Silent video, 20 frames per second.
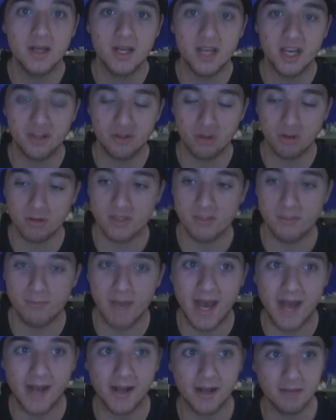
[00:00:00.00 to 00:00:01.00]
it throws them
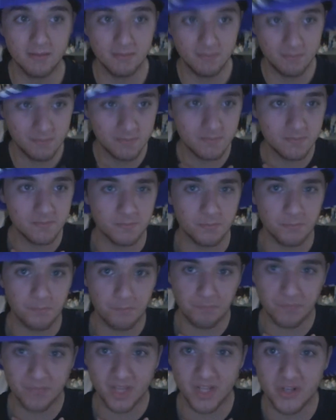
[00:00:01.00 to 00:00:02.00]
back
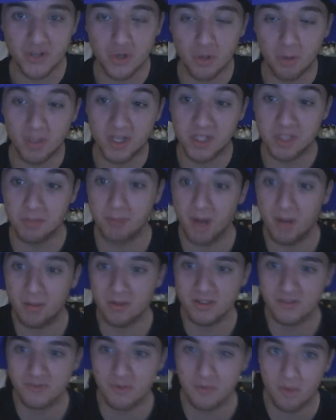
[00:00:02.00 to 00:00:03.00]
into a bunch of
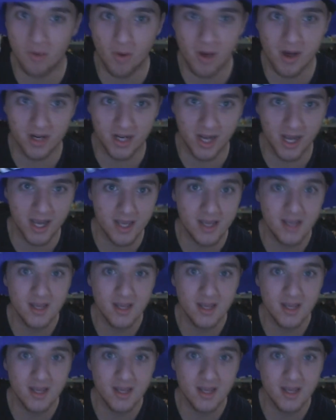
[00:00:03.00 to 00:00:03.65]
bubbles from the water guy.